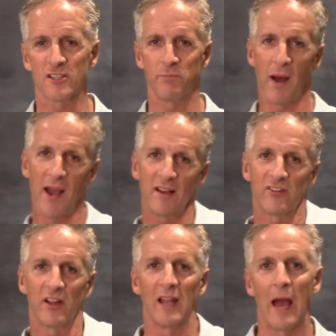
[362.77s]
spine
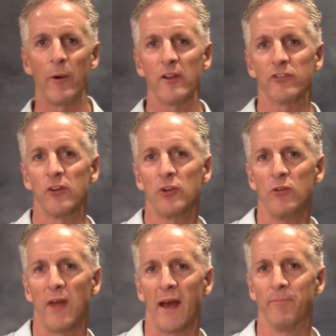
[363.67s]
is allowing us to
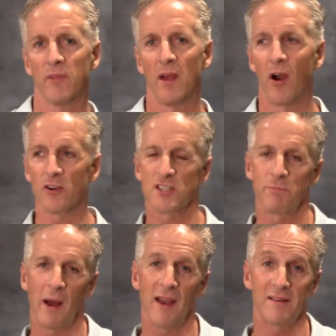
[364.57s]
do that. Our
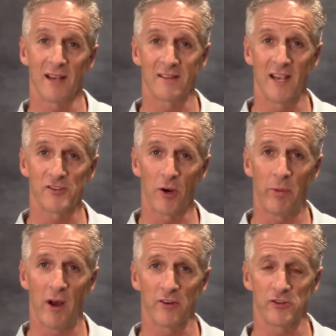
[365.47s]
spine dictates our
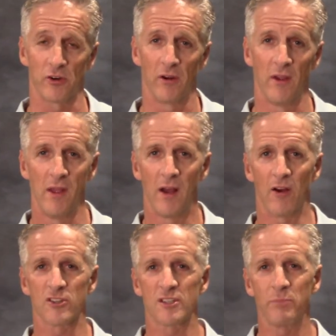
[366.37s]
posture.
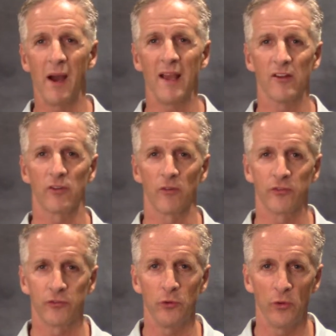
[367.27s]
Our spine is our
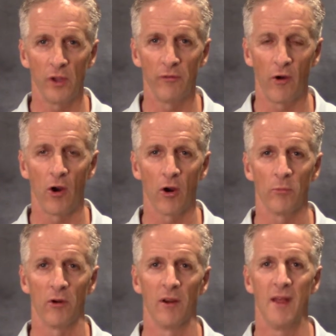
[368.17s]
suit of
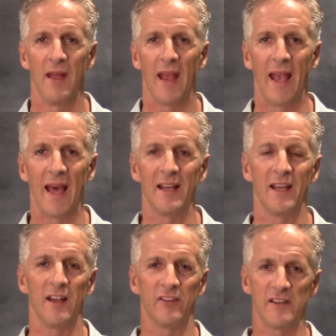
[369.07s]
armor, and
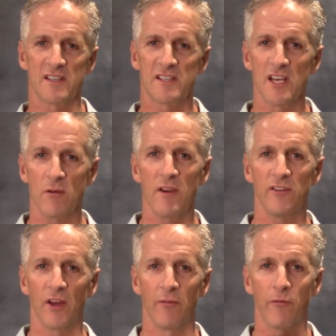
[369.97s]
it is a
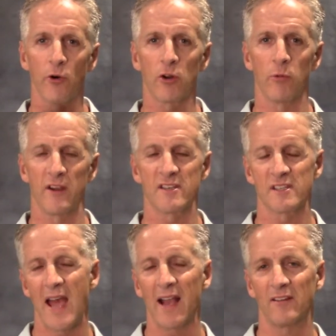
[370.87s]
series of vertebrae
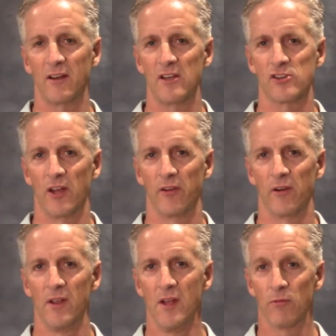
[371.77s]
stacked on each
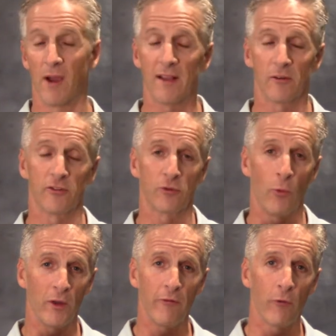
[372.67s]
other, right? There's
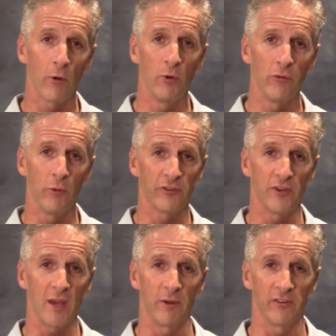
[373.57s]
24 movable
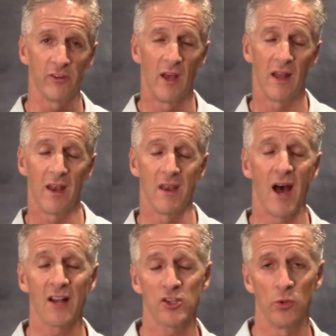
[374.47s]
segments,
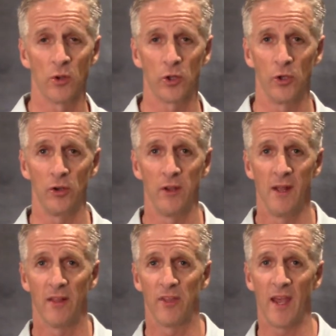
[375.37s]
not to include
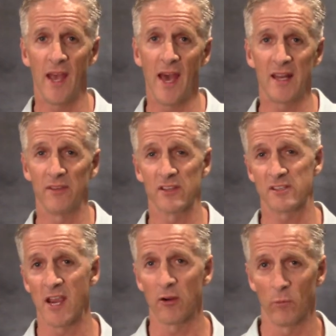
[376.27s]
the head and the
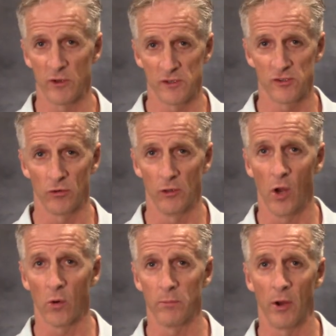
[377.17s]
sacrum, which is your
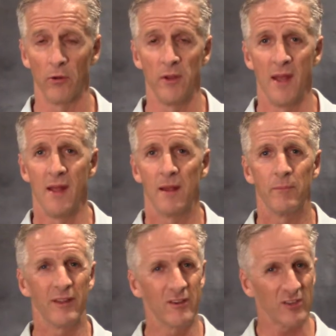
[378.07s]
lower bone,
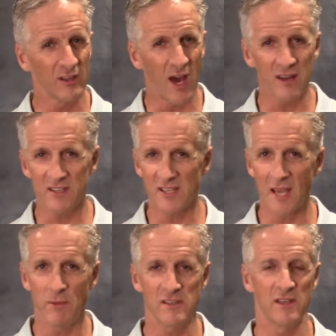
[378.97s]
but there's a lot of
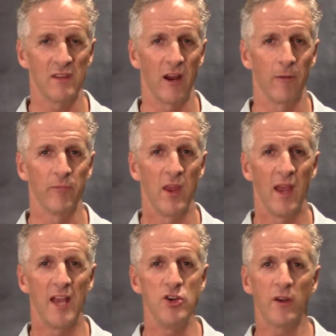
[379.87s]
segments in there,
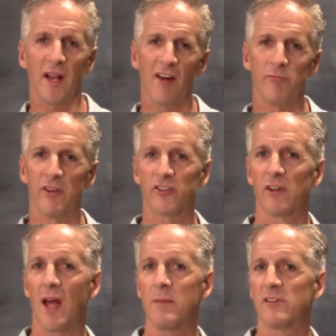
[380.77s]
and you can have
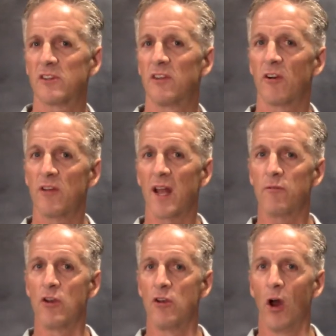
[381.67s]
misalignments in there and not
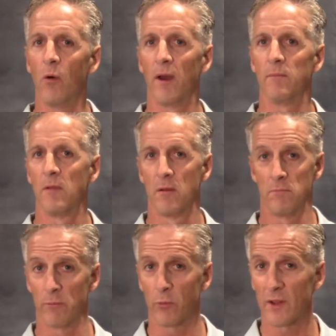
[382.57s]
even know it.
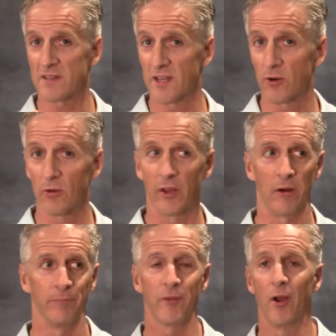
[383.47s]
Remember what I said
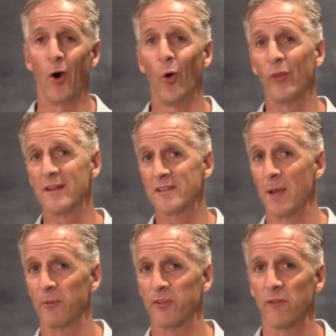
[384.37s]
earlier? Only
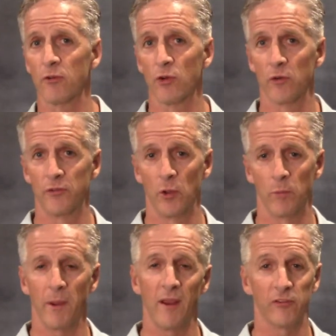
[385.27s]
10% of your nerves deal
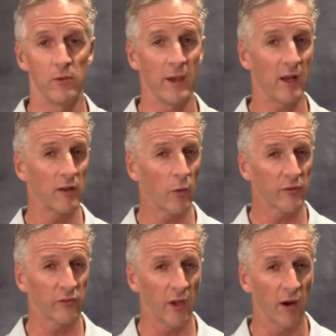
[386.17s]
with pain, so you may not know
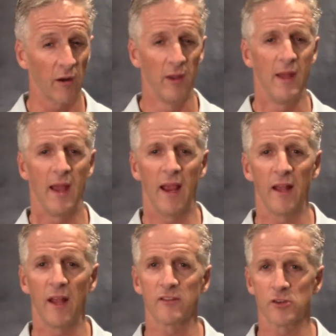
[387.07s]
it's there.
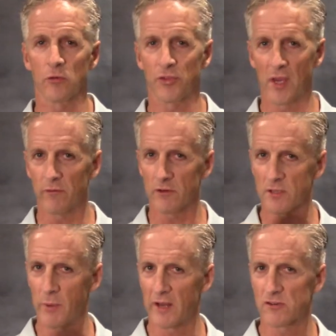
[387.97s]
And so think of your
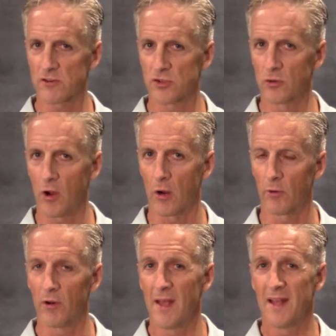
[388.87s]
spine as your suit of
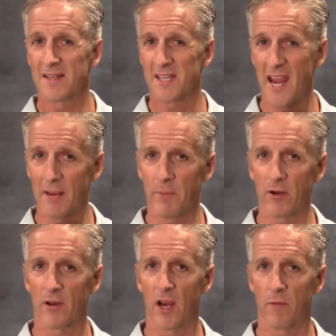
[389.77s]
armor. Take
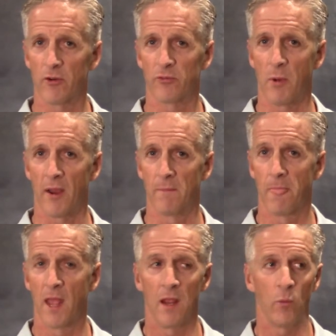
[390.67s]
better care of your spine.
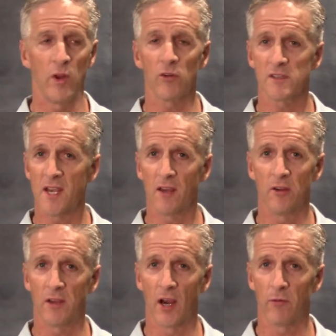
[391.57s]
We don't take
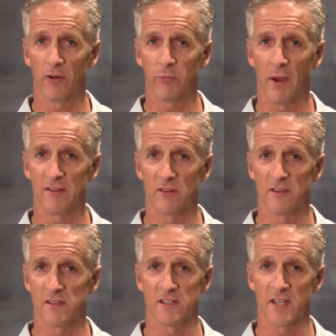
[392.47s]
good care of our spines in
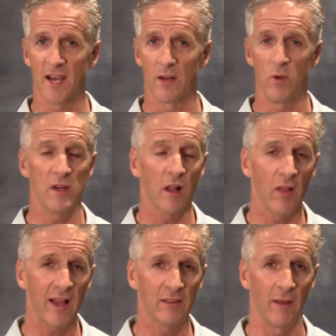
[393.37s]
this society. We
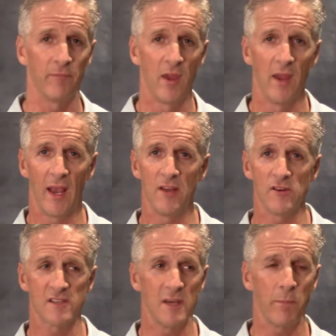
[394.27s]
neglect them. And
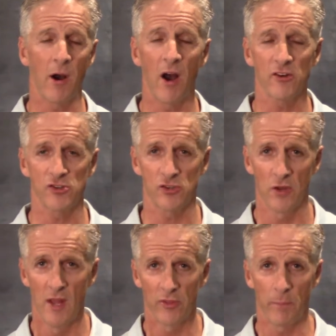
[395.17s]
you see
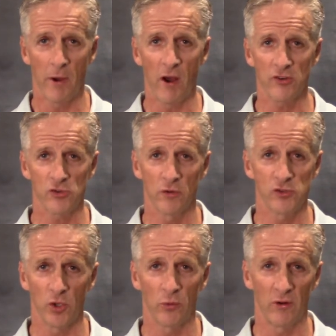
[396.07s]
the posture of
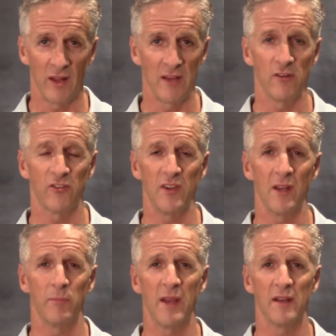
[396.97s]
children today, and you see
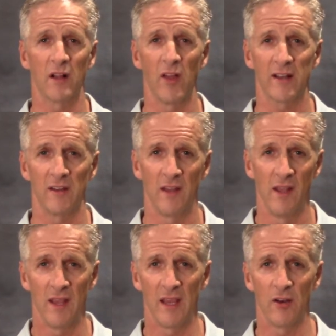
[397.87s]
it being neglected
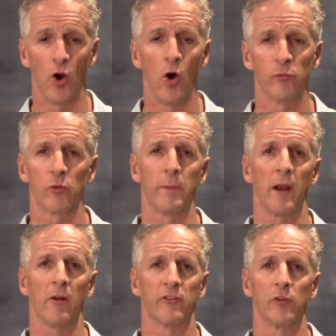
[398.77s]
in homes where
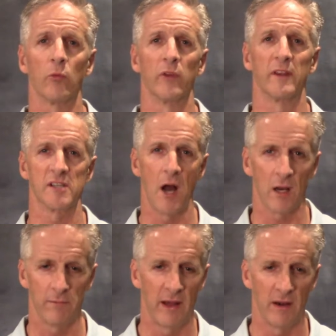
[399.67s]
parents don't really
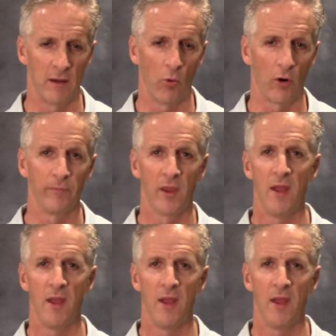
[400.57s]
talk about it anymore.